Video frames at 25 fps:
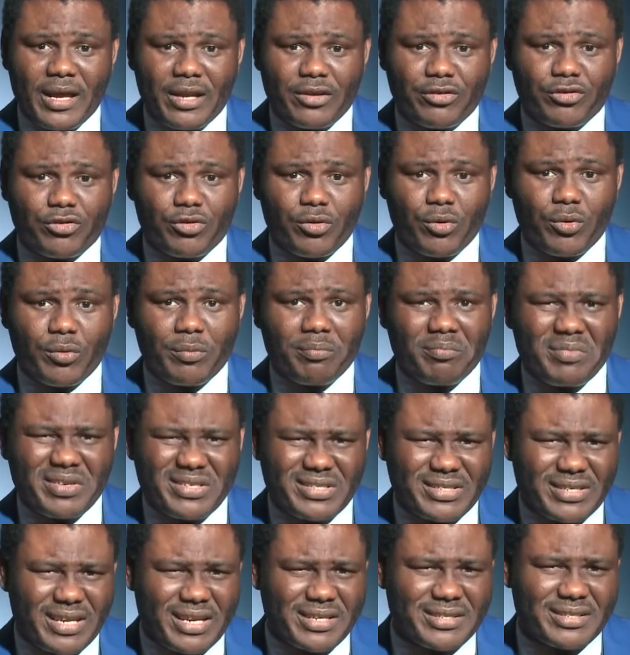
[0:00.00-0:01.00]
And so
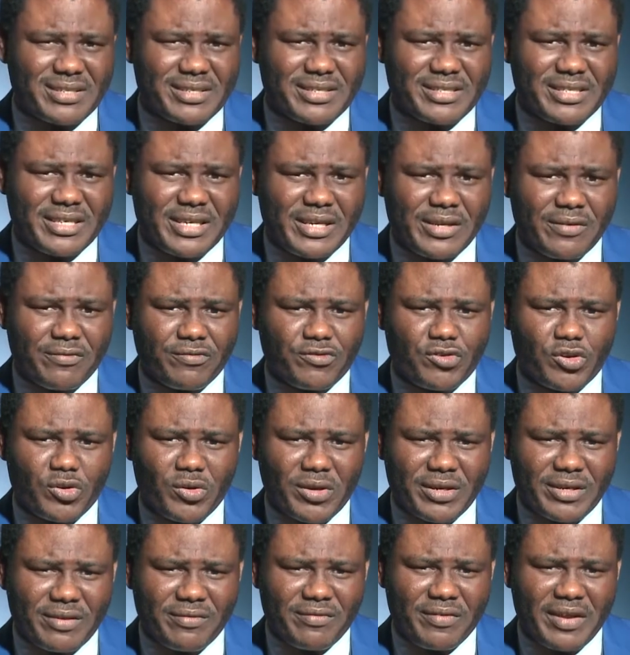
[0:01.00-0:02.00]
be sensitive to
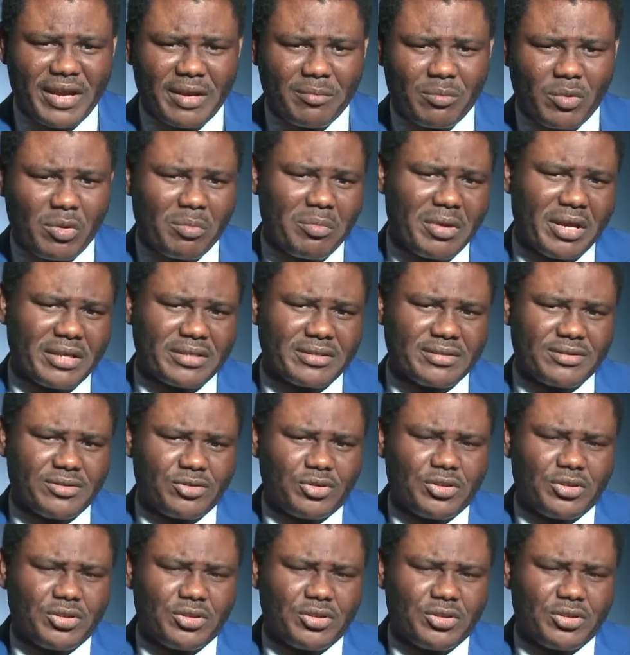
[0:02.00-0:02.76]
your divine moments.